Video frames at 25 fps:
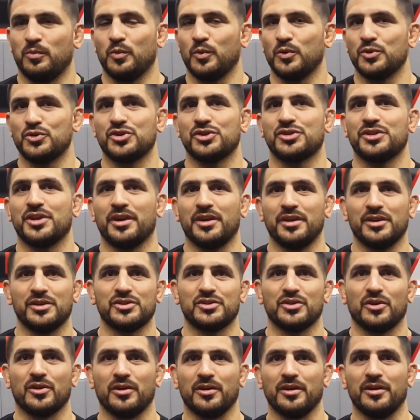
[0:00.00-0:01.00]
we're just getting
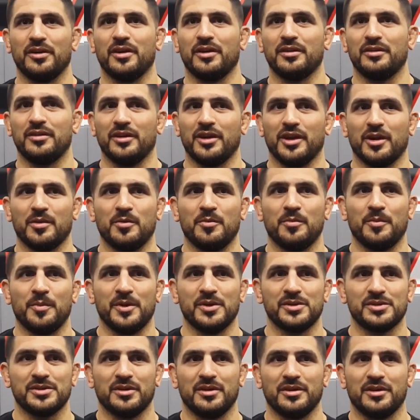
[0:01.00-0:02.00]
started. I think MMA
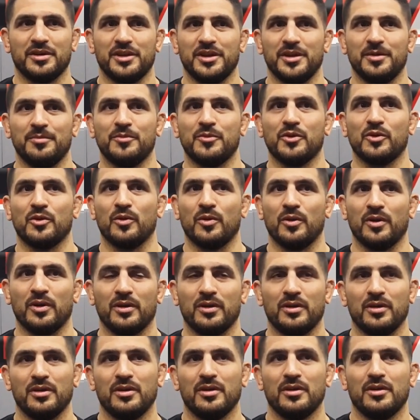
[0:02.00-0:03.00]
is going to keep growing.
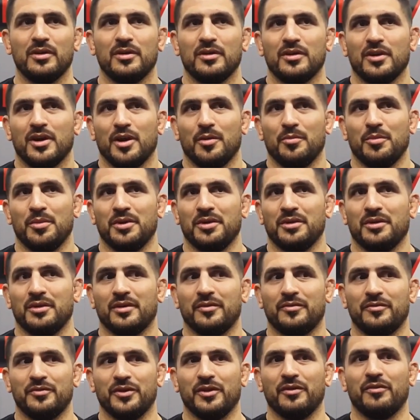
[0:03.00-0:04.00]
I mean,
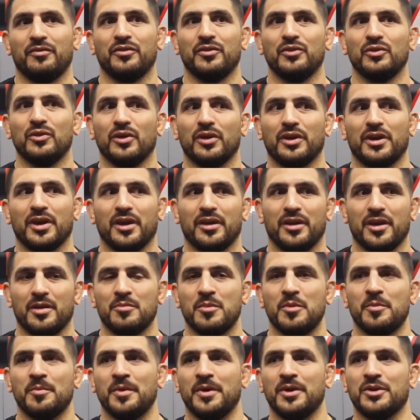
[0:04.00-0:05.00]
if you look at
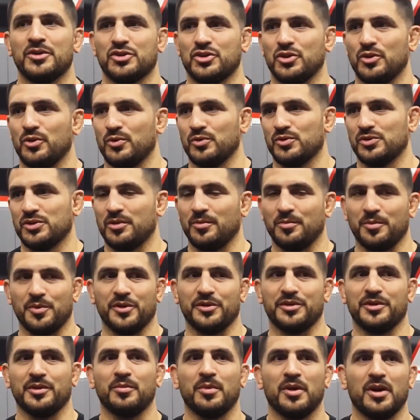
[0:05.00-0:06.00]
MMA shows
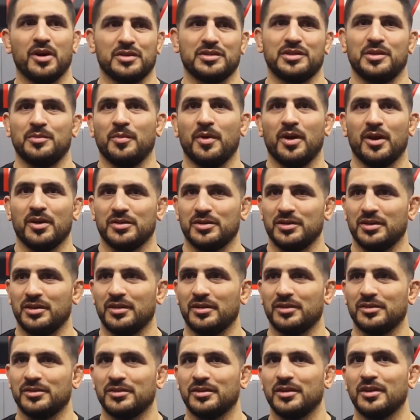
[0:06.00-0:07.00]
compared to boxing,
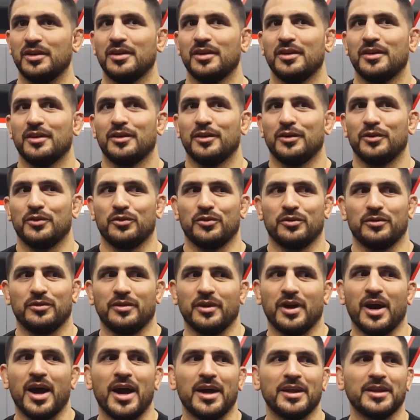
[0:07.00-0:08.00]
boxing is
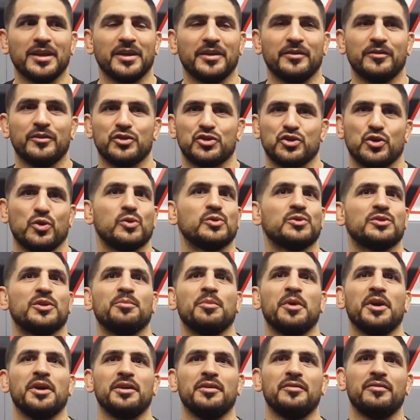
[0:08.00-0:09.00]
the highlight of the show is the
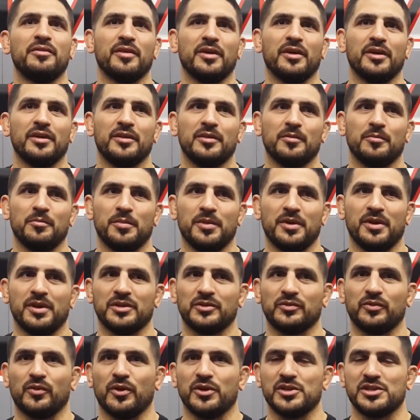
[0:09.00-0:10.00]
main event. But
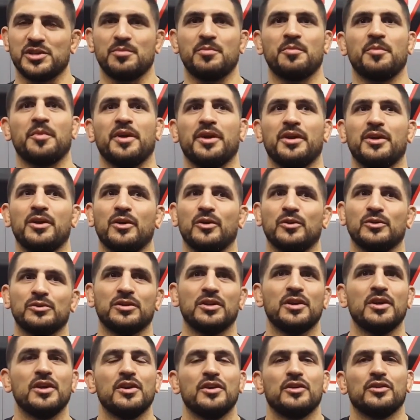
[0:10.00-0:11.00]
as far as MMA goes,
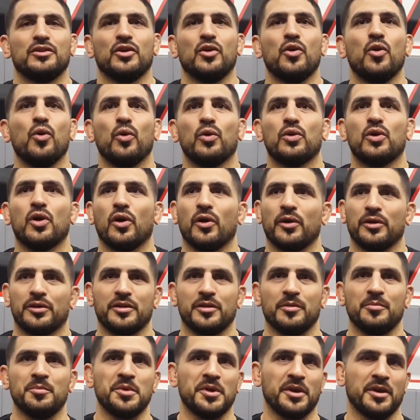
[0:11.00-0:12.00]
the whole card
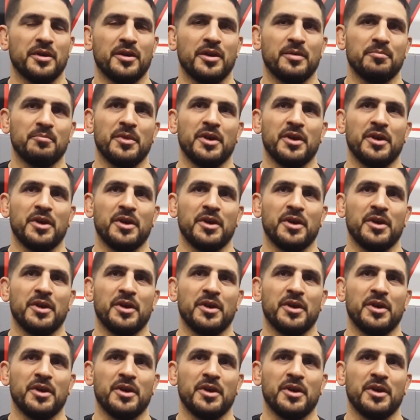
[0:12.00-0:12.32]
can be an